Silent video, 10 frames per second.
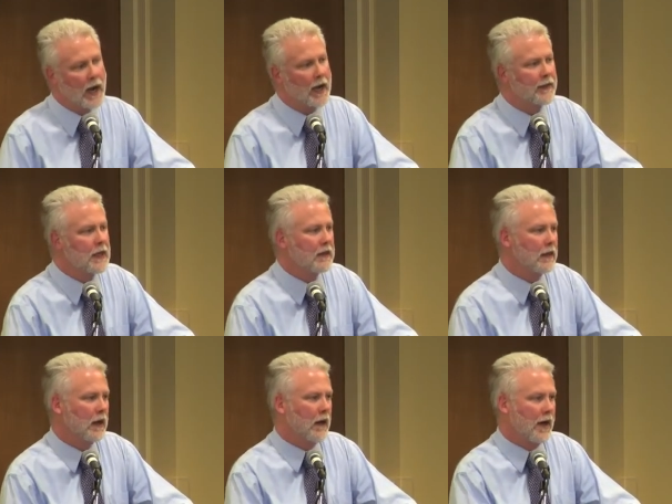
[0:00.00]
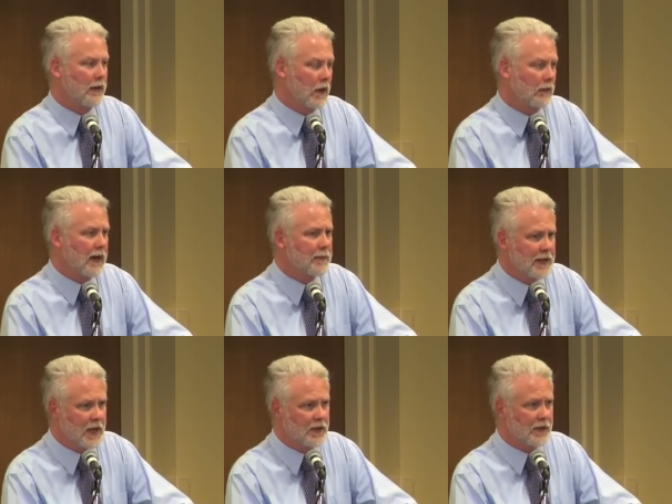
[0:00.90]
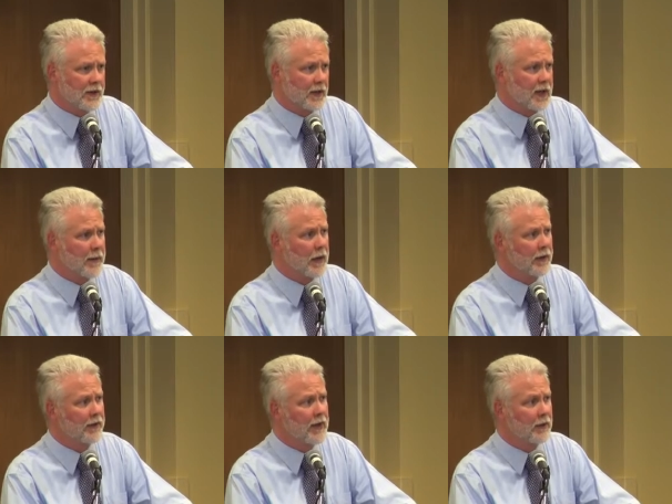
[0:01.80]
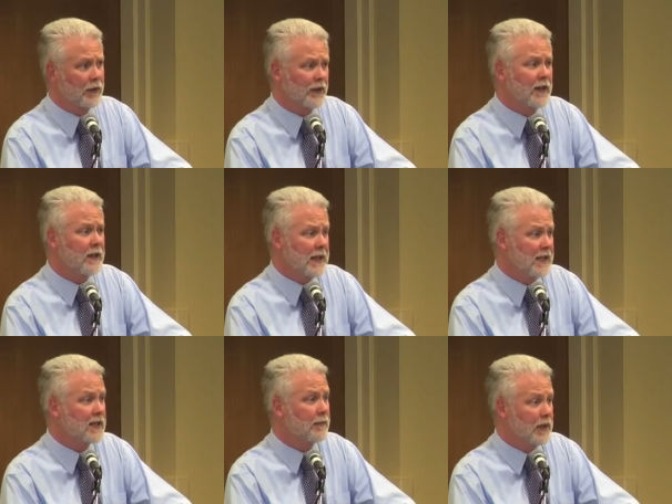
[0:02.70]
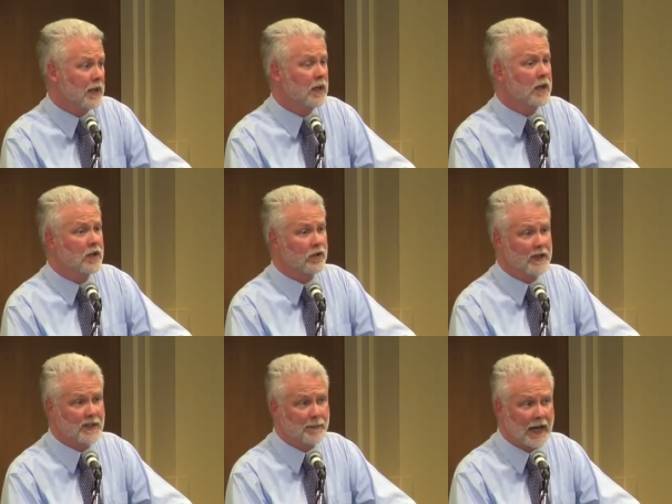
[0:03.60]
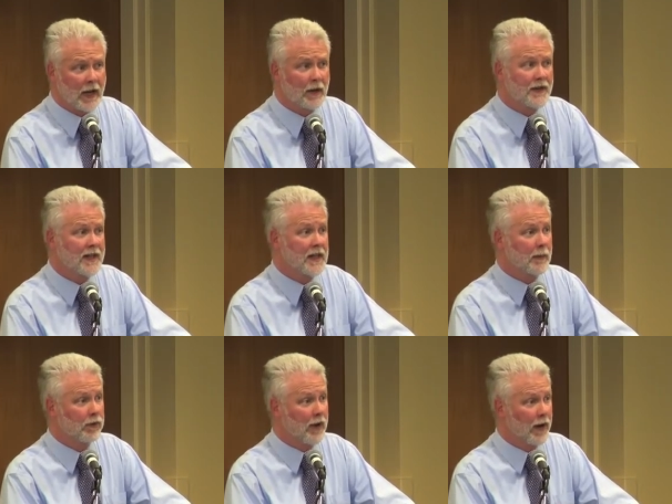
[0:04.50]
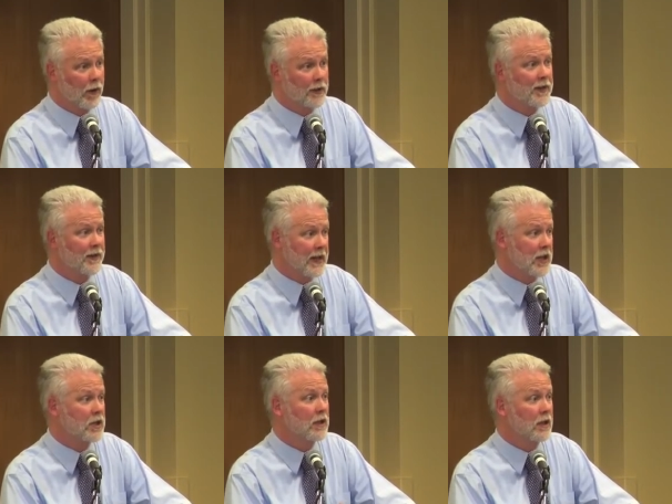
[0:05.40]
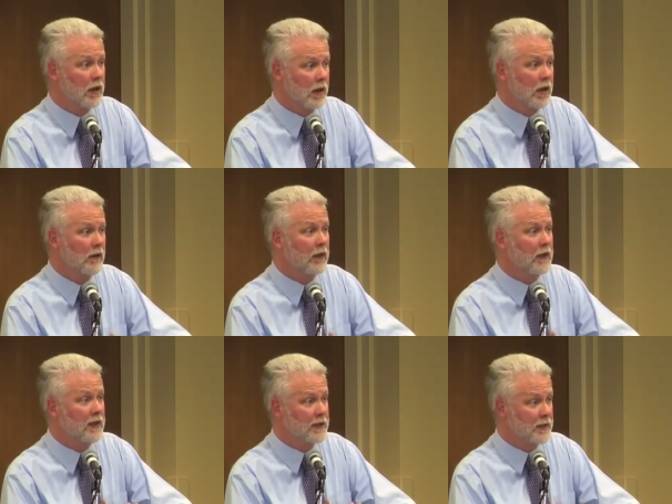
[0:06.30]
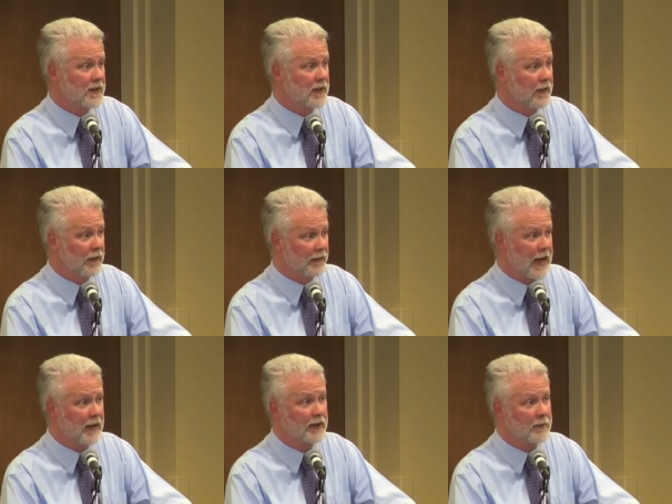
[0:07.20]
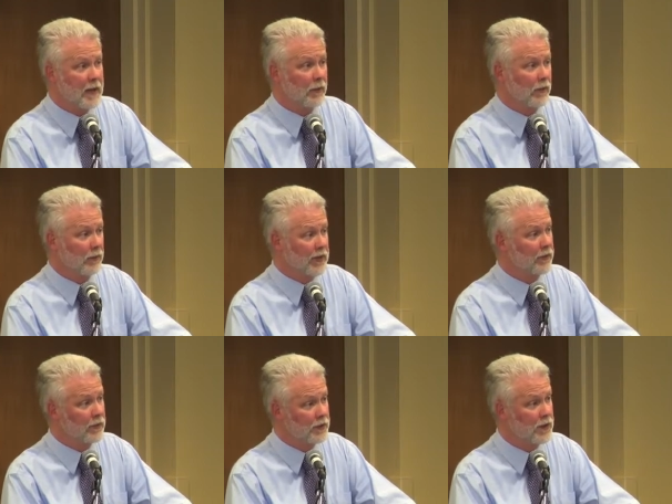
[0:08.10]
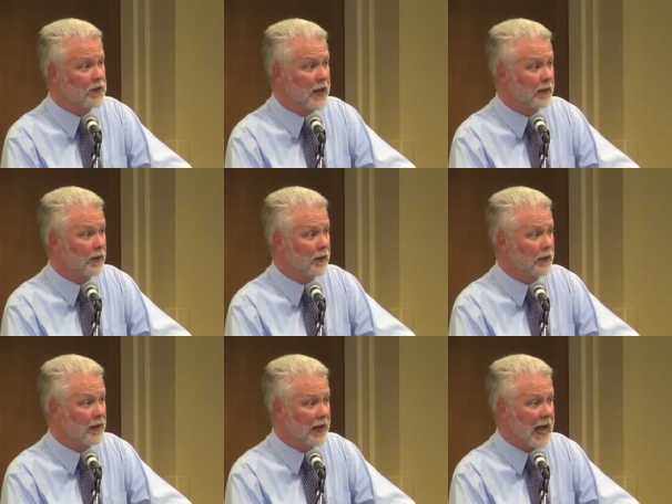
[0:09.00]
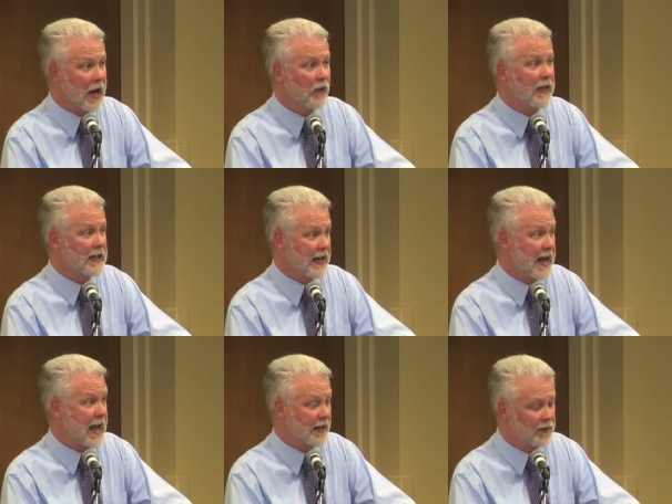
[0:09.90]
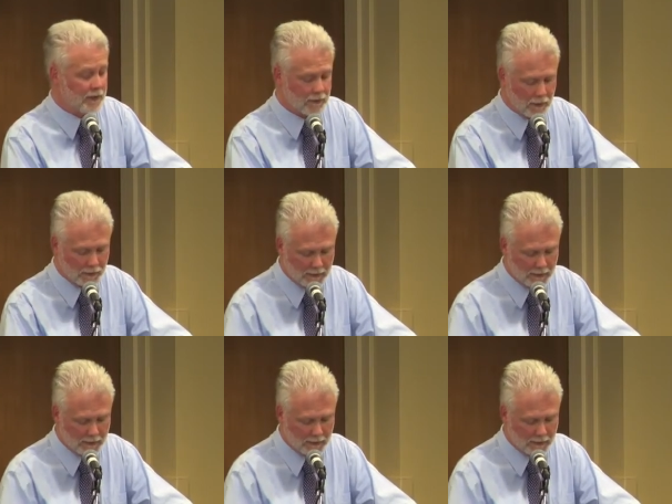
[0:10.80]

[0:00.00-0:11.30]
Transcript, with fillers: I think there th a recommendation is going to come out is there really needs to be transparency in the prioritization of specific faculty members' research agendas and how they get access to those